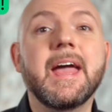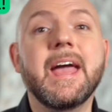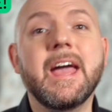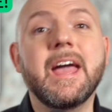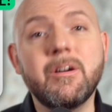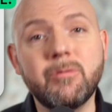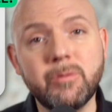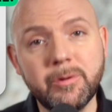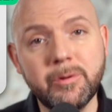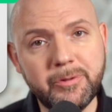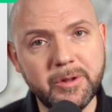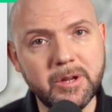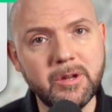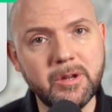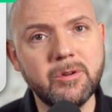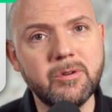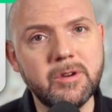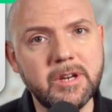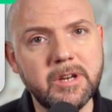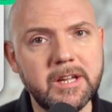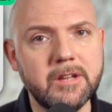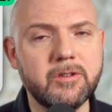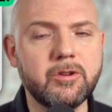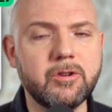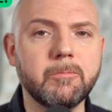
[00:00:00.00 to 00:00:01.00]
everything you
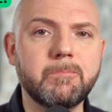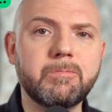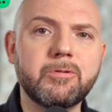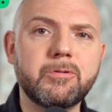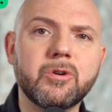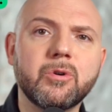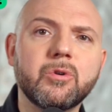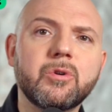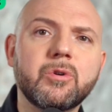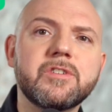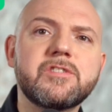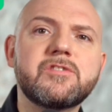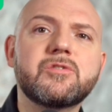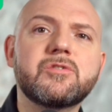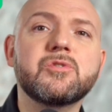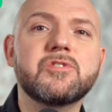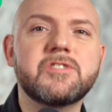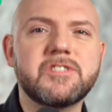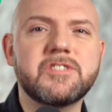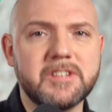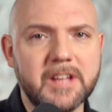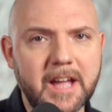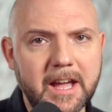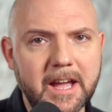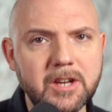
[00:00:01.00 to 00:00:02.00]
need to progress to
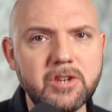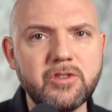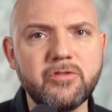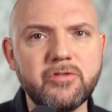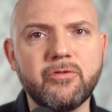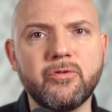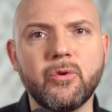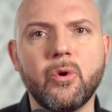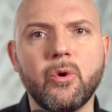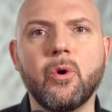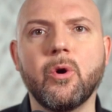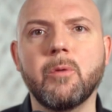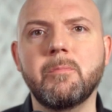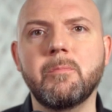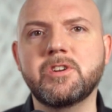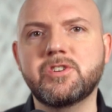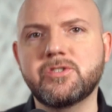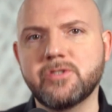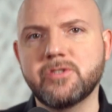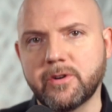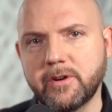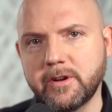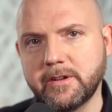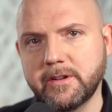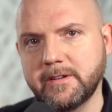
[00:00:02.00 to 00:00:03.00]
stage 4
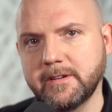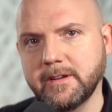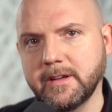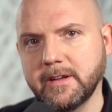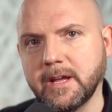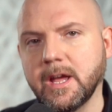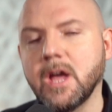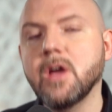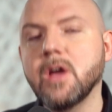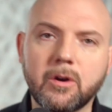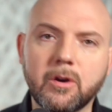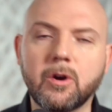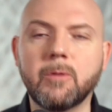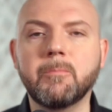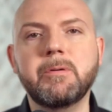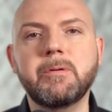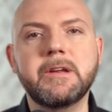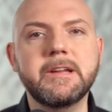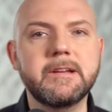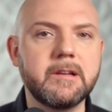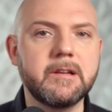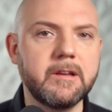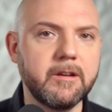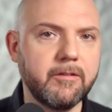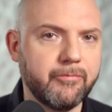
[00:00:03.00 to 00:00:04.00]
maturity
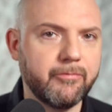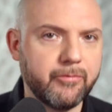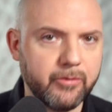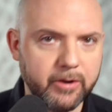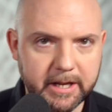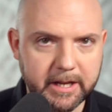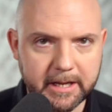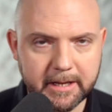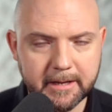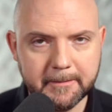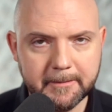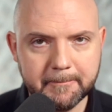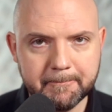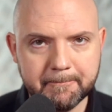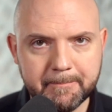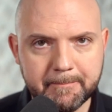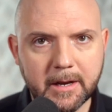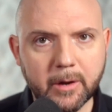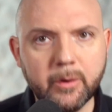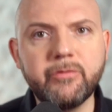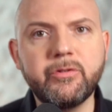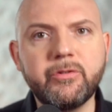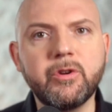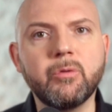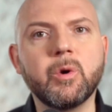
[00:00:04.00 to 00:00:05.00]
completely free.
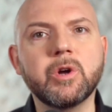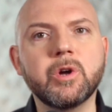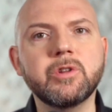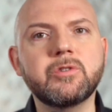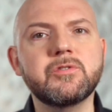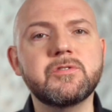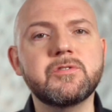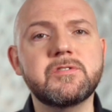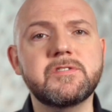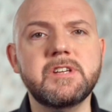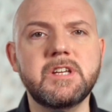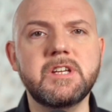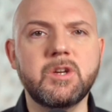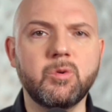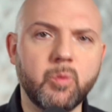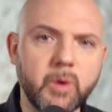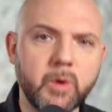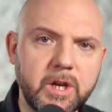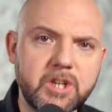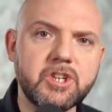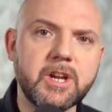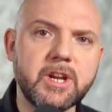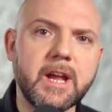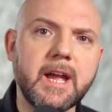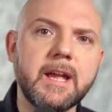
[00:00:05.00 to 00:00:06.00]
Now, if you want to see
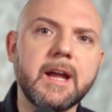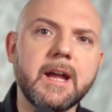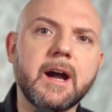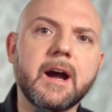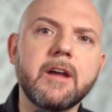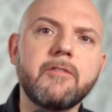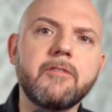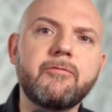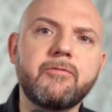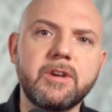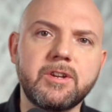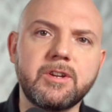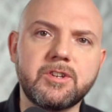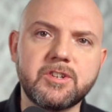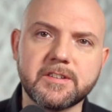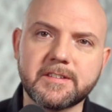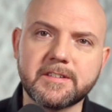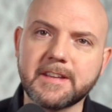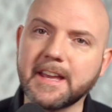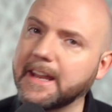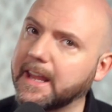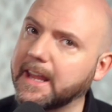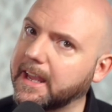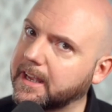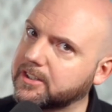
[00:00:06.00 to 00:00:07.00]
which AI features
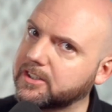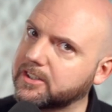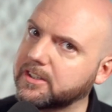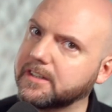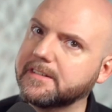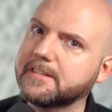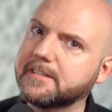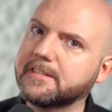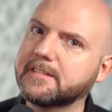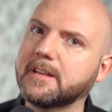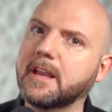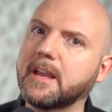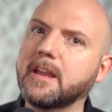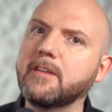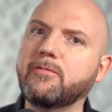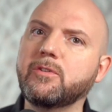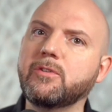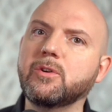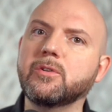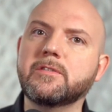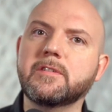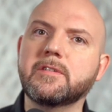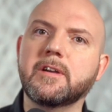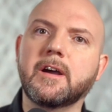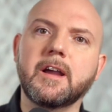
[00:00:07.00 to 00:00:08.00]
can actually save
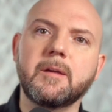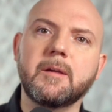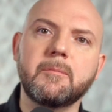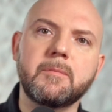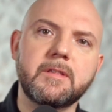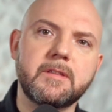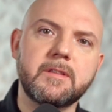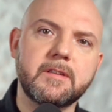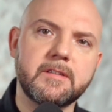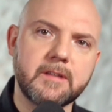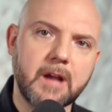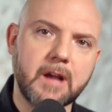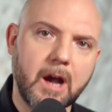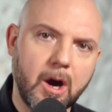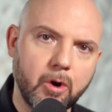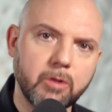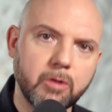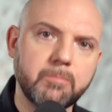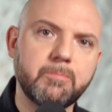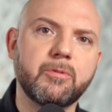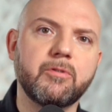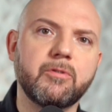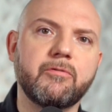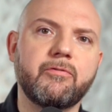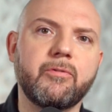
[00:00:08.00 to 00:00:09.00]
you time in this
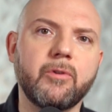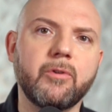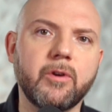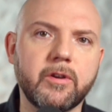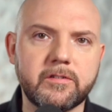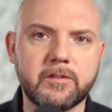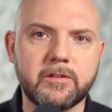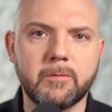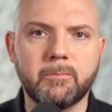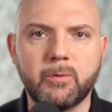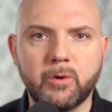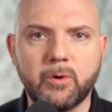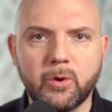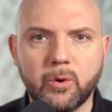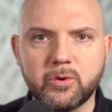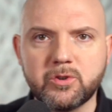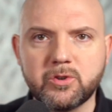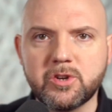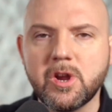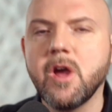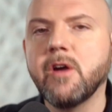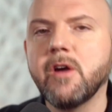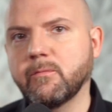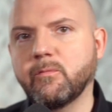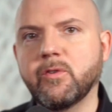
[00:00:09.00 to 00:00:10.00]
output-first
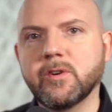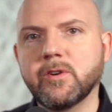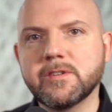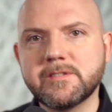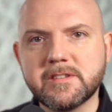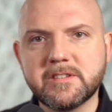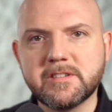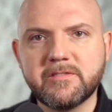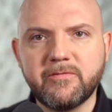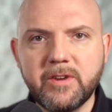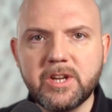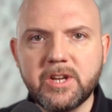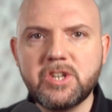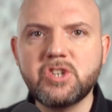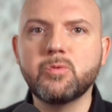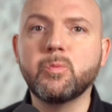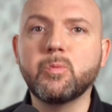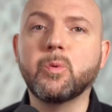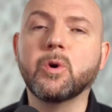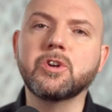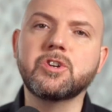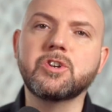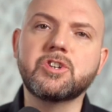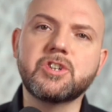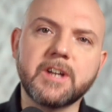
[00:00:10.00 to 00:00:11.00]
approach versus
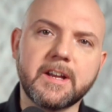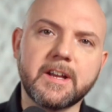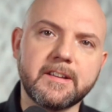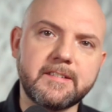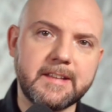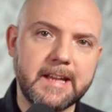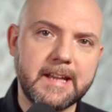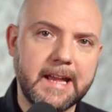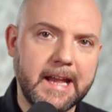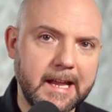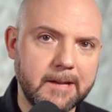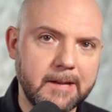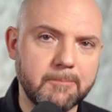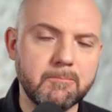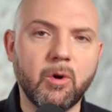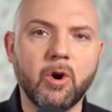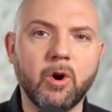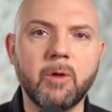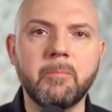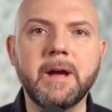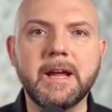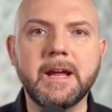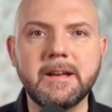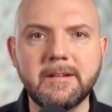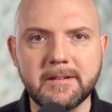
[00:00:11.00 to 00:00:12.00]
which one just add
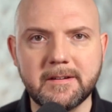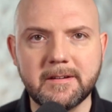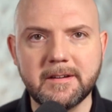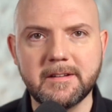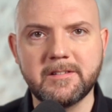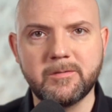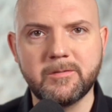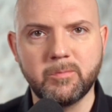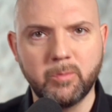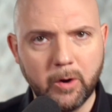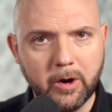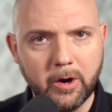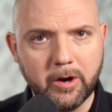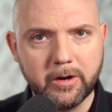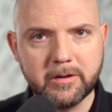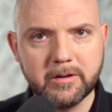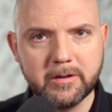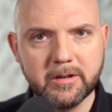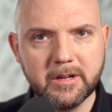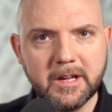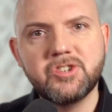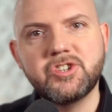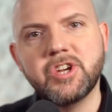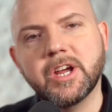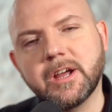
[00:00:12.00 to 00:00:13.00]
more maintenance
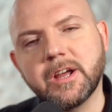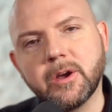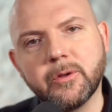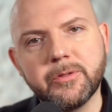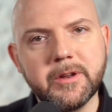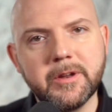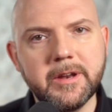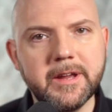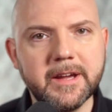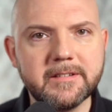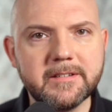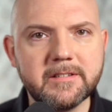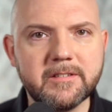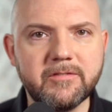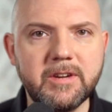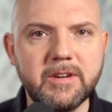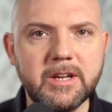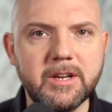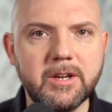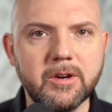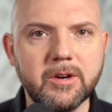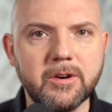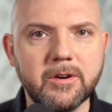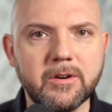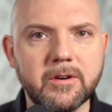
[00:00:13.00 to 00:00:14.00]
work, check out the next
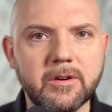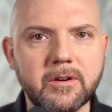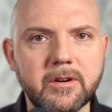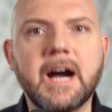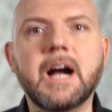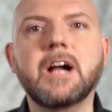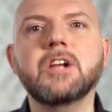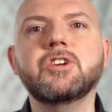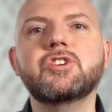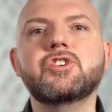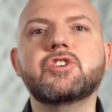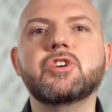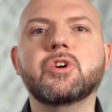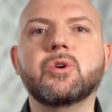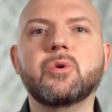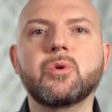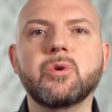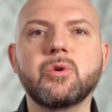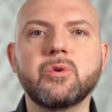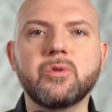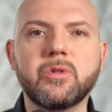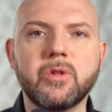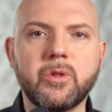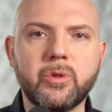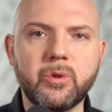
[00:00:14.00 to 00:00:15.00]
video. I'll show
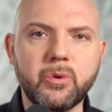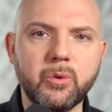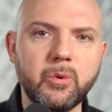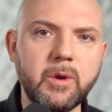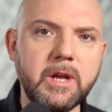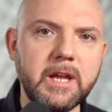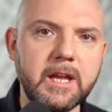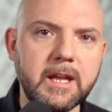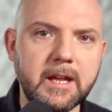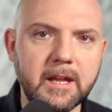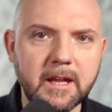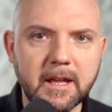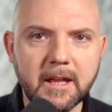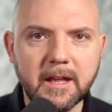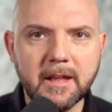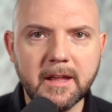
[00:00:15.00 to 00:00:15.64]
you the 3